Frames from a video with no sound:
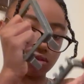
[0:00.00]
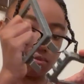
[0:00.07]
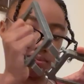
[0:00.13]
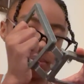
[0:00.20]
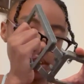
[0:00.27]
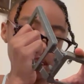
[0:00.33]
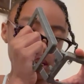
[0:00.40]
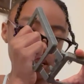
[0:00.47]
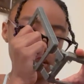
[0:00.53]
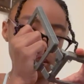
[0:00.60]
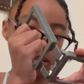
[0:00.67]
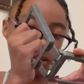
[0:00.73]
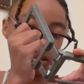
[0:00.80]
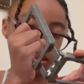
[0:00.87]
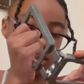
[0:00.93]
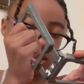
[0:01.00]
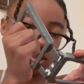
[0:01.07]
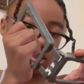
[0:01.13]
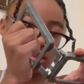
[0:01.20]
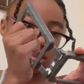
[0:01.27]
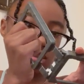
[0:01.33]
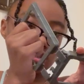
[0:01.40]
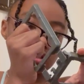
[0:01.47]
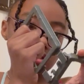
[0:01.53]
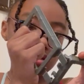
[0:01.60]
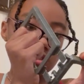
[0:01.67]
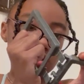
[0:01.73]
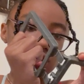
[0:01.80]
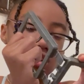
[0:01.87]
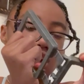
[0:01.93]
But
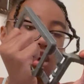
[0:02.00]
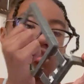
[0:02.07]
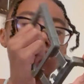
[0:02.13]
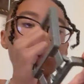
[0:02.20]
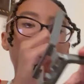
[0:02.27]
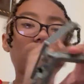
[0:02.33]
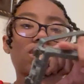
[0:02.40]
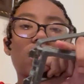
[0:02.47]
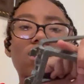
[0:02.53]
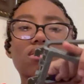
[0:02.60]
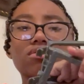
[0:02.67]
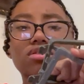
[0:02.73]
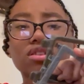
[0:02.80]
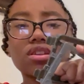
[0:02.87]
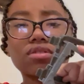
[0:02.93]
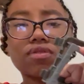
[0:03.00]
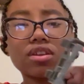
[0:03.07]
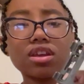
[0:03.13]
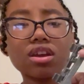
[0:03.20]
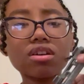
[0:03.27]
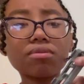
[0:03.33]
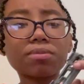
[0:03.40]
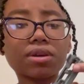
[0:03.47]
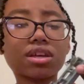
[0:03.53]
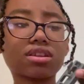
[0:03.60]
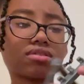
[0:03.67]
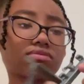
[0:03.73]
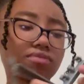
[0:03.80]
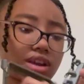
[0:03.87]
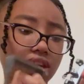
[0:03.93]
I don't know when y'all gonna see this video,
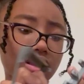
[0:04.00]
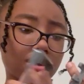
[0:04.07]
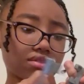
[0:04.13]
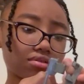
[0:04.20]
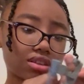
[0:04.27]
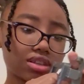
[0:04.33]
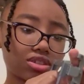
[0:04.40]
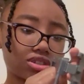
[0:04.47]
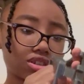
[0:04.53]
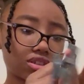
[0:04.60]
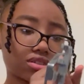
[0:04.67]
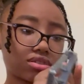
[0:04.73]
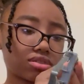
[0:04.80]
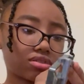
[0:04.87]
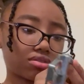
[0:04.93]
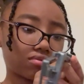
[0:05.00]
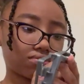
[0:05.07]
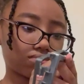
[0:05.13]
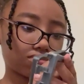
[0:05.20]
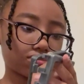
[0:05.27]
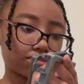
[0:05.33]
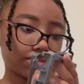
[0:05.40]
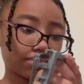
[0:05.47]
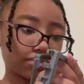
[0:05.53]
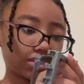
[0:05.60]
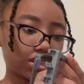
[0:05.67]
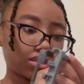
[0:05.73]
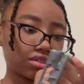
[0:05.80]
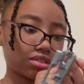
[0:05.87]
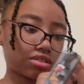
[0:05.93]
but right now it's just
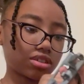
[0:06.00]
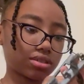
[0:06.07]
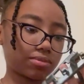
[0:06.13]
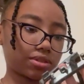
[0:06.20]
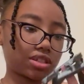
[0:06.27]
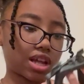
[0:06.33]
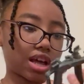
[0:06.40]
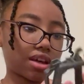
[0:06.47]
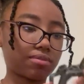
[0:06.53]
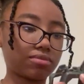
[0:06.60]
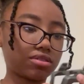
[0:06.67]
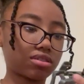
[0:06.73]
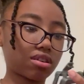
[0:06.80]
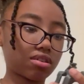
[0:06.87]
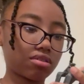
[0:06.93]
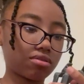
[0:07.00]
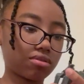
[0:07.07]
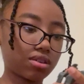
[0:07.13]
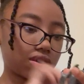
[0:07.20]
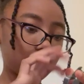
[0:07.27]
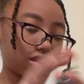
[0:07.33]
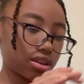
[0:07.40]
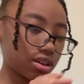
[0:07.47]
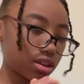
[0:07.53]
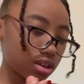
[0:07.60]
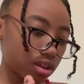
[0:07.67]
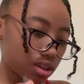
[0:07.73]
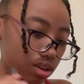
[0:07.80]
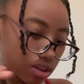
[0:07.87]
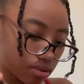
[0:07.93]
Christmas time. So
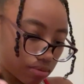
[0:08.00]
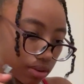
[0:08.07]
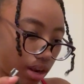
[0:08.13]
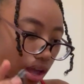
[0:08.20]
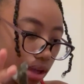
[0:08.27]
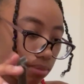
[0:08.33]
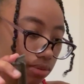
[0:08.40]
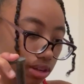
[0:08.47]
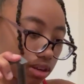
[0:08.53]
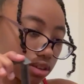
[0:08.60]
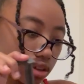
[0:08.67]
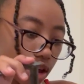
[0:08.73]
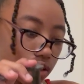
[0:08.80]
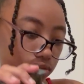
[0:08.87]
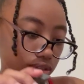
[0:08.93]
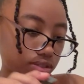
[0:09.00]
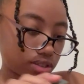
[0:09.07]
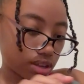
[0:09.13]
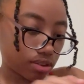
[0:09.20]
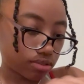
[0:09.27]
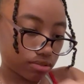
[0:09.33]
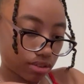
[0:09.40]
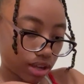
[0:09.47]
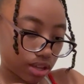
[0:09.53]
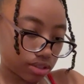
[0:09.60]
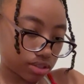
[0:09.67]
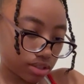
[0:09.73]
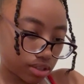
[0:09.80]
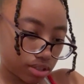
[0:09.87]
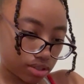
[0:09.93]
what I'm gonna have to tell you
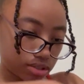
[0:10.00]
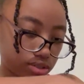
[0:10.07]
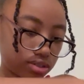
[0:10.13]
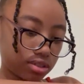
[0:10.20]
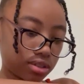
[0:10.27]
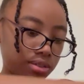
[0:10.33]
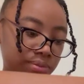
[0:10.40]
guys is